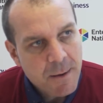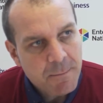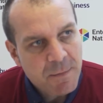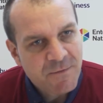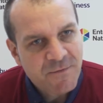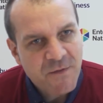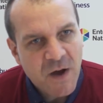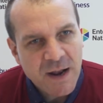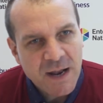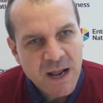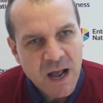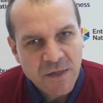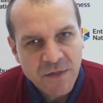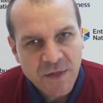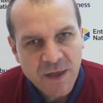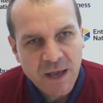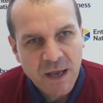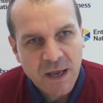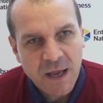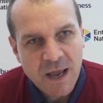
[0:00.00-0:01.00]
But finally, I
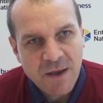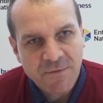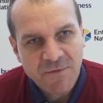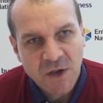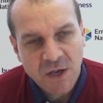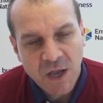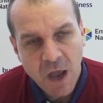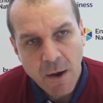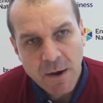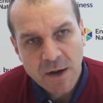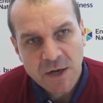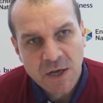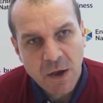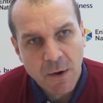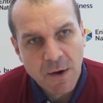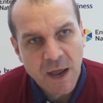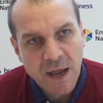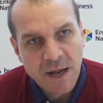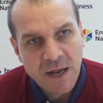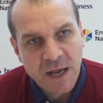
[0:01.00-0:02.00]
think if you're going to
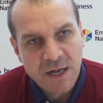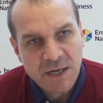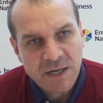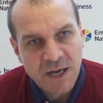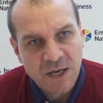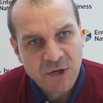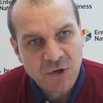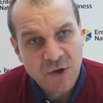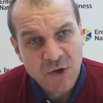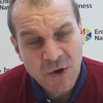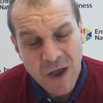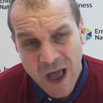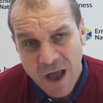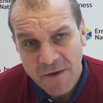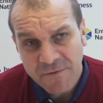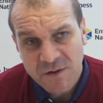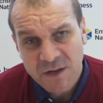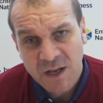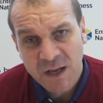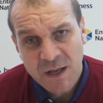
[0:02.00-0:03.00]
go international, you
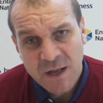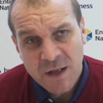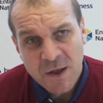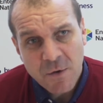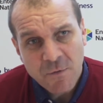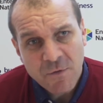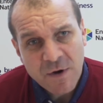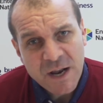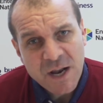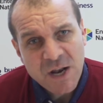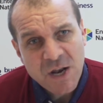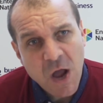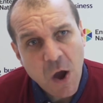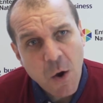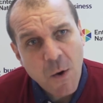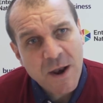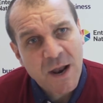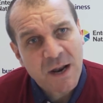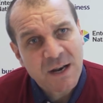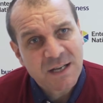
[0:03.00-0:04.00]
have to really
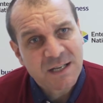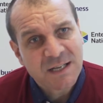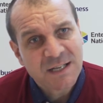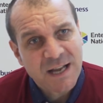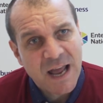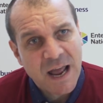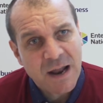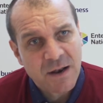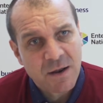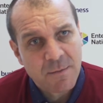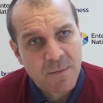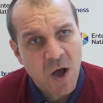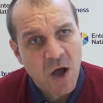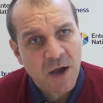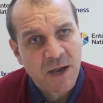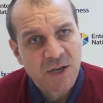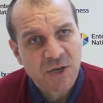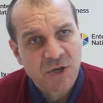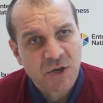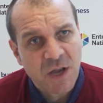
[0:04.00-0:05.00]
know and understand the
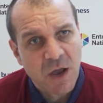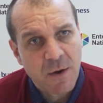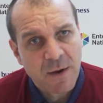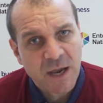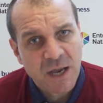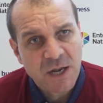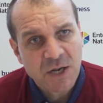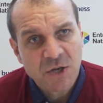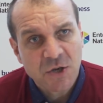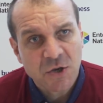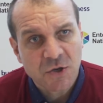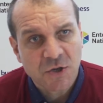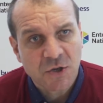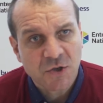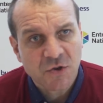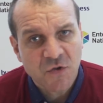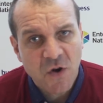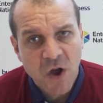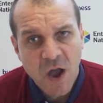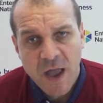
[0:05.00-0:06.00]
markets you're going into. So
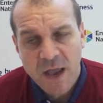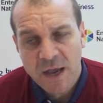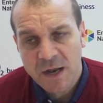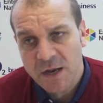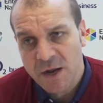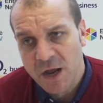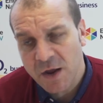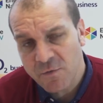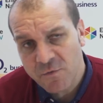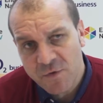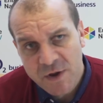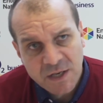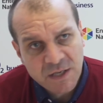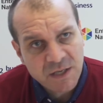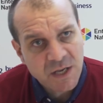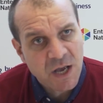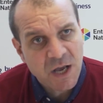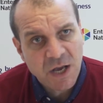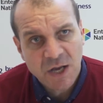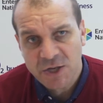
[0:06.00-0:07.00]
try and, and
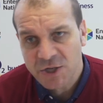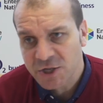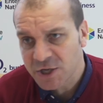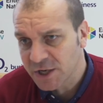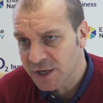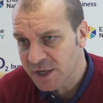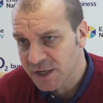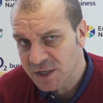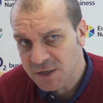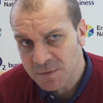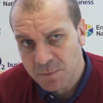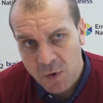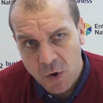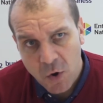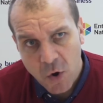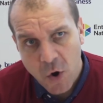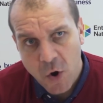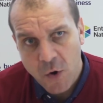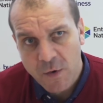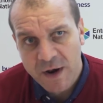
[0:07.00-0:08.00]
research and
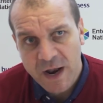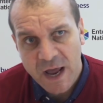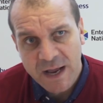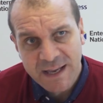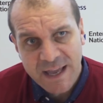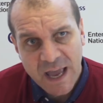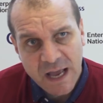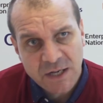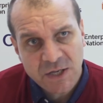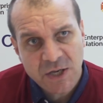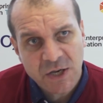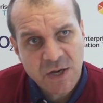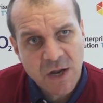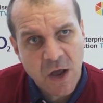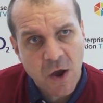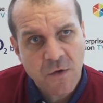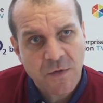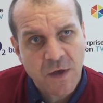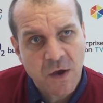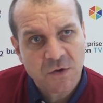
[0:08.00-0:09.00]
explore and, and get to
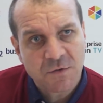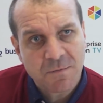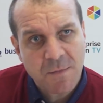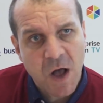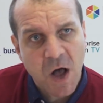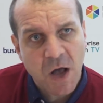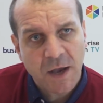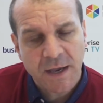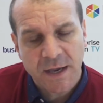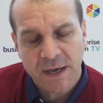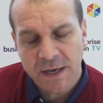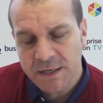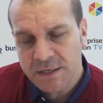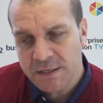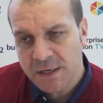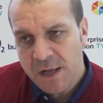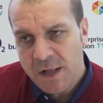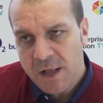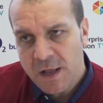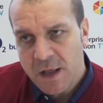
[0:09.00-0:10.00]
know those
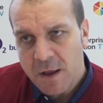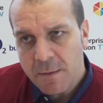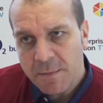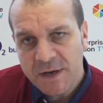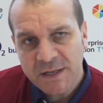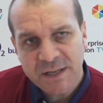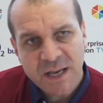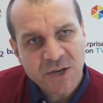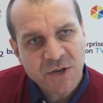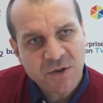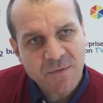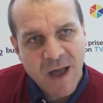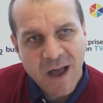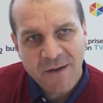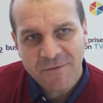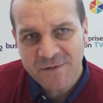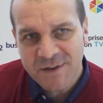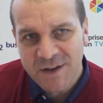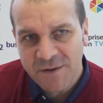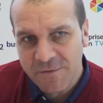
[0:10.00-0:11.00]
markets because each of them
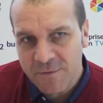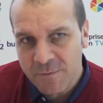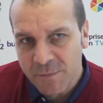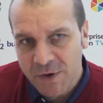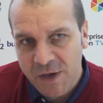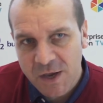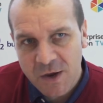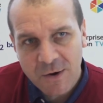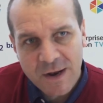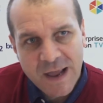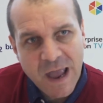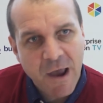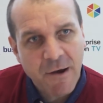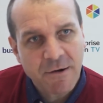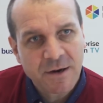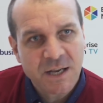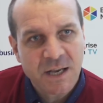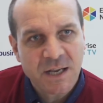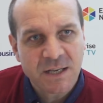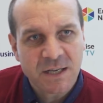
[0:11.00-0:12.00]
have different
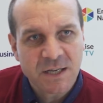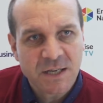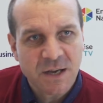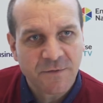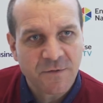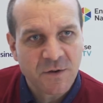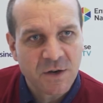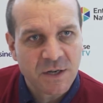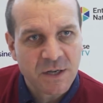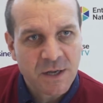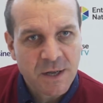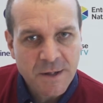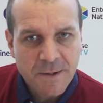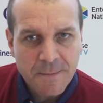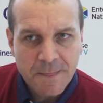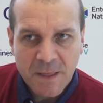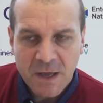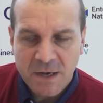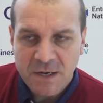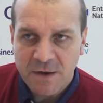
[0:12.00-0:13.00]
peculiarities and different
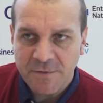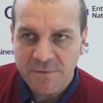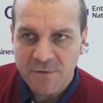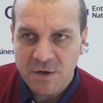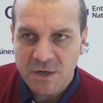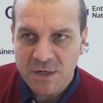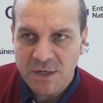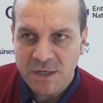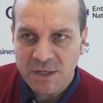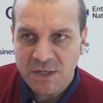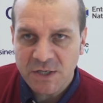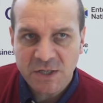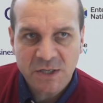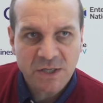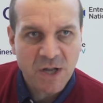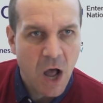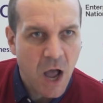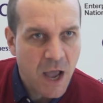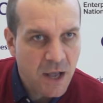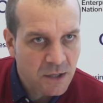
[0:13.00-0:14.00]
different
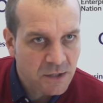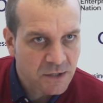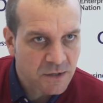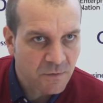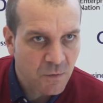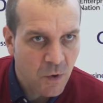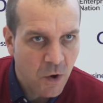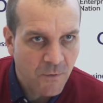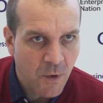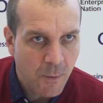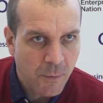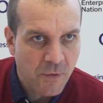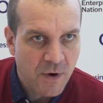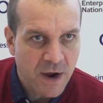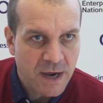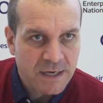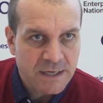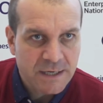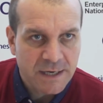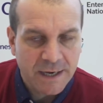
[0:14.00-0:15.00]
styles of, of,
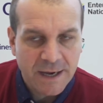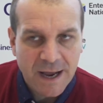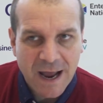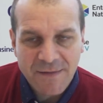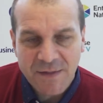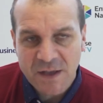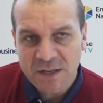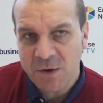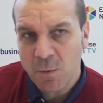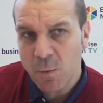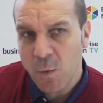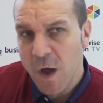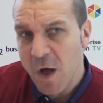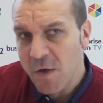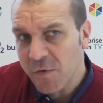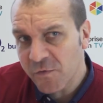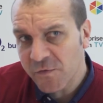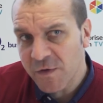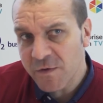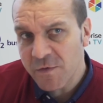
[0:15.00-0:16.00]
operating. And there's a
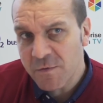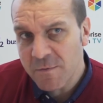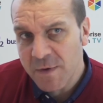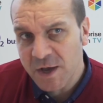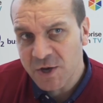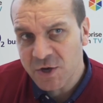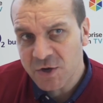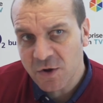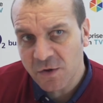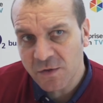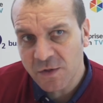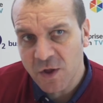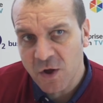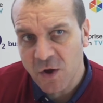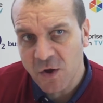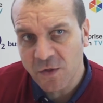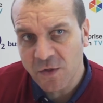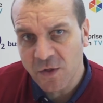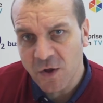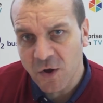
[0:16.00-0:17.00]
wealth of information on,
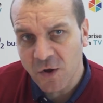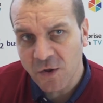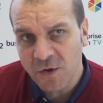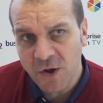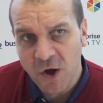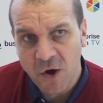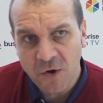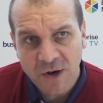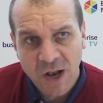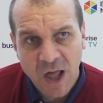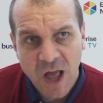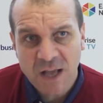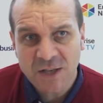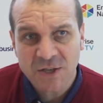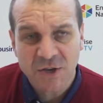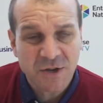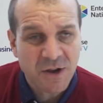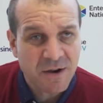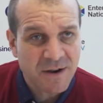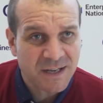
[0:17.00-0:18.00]
on, on, online,
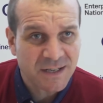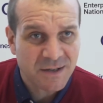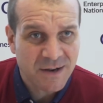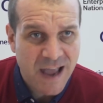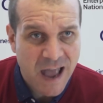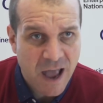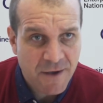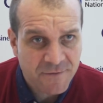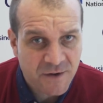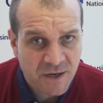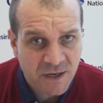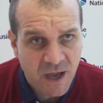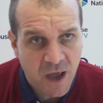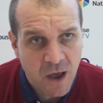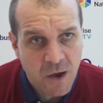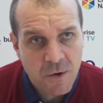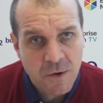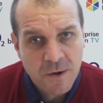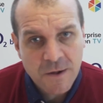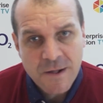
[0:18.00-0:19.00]
so you don't necessarily have to
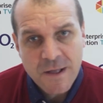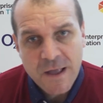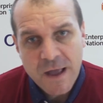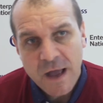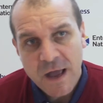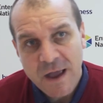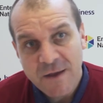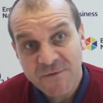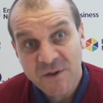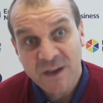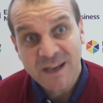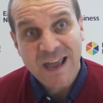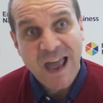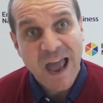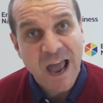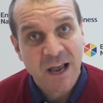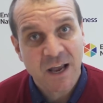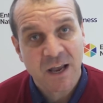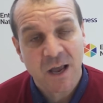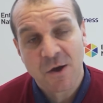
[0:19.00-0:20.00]
go. If you
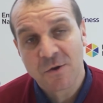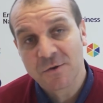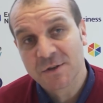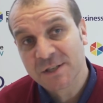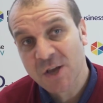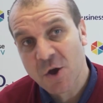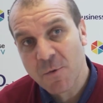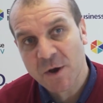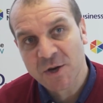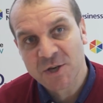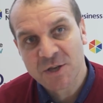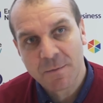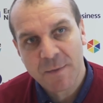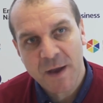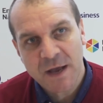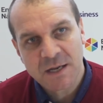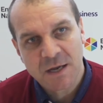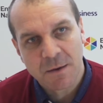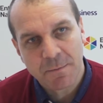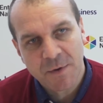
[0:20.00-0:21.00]
can go, so much the
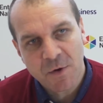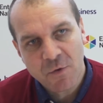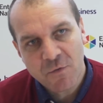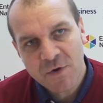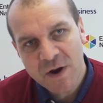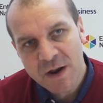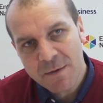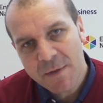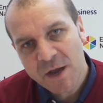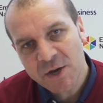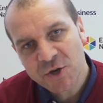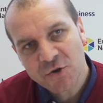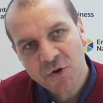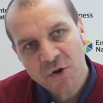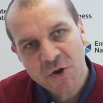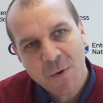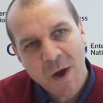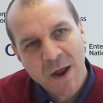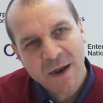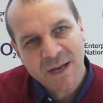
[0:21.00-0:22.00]
better. But really make
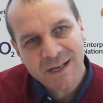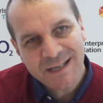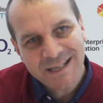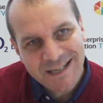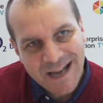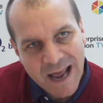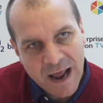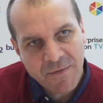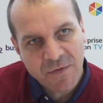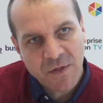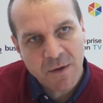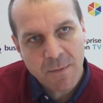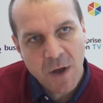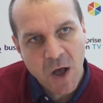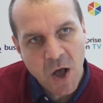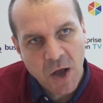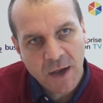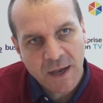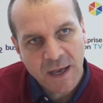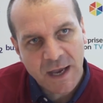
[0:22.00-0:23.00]
sure you understand the
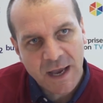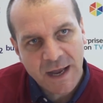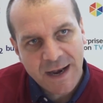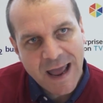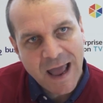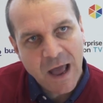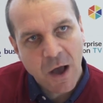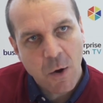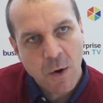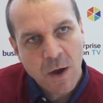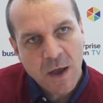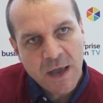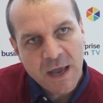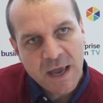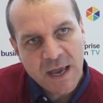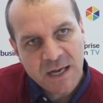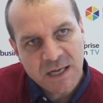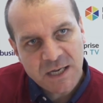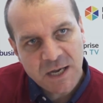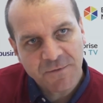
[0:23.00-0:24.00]
market and how
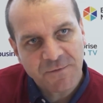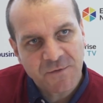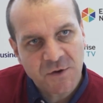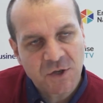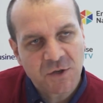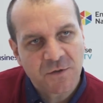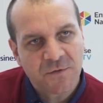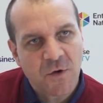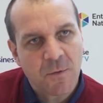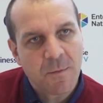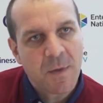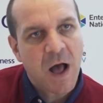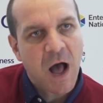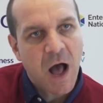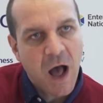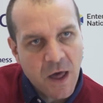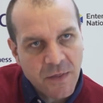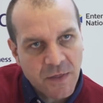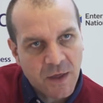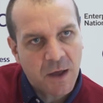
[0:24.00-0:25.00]
it differs from
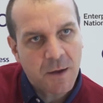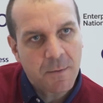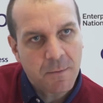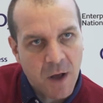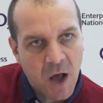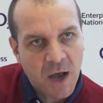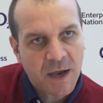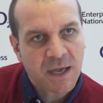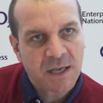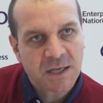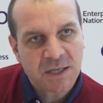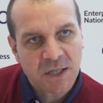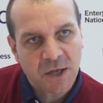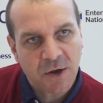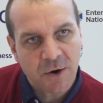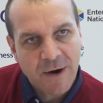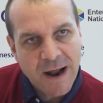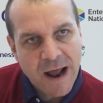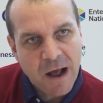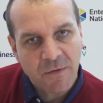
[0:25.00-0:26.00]
other markets
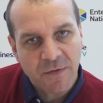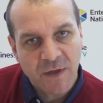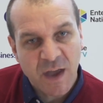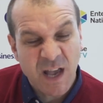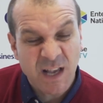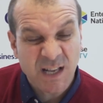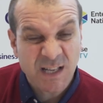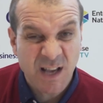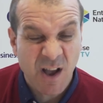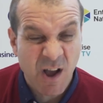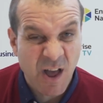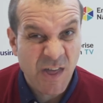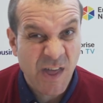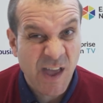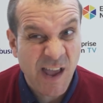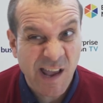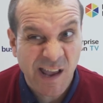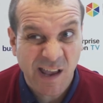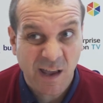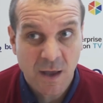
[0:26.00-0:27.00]
that are out there. So I
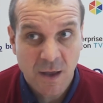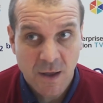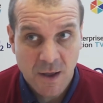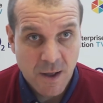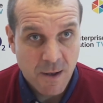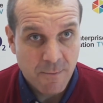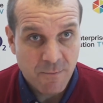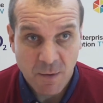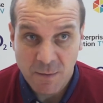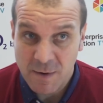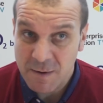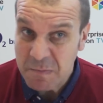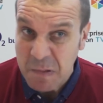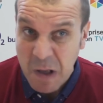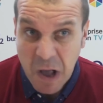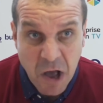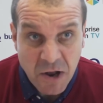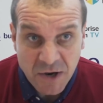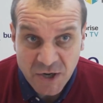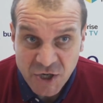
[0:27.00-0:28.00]
think probably
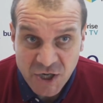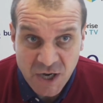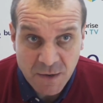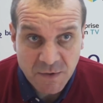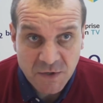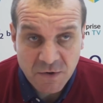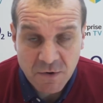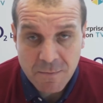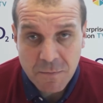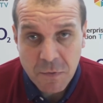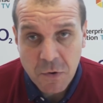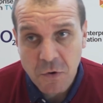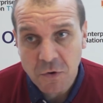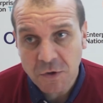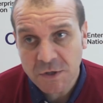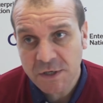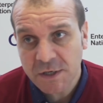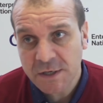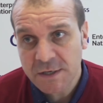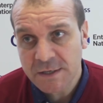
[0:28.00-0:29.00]
partnerships are
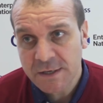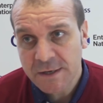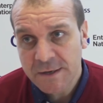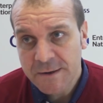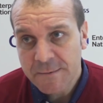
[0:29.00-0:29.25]
important.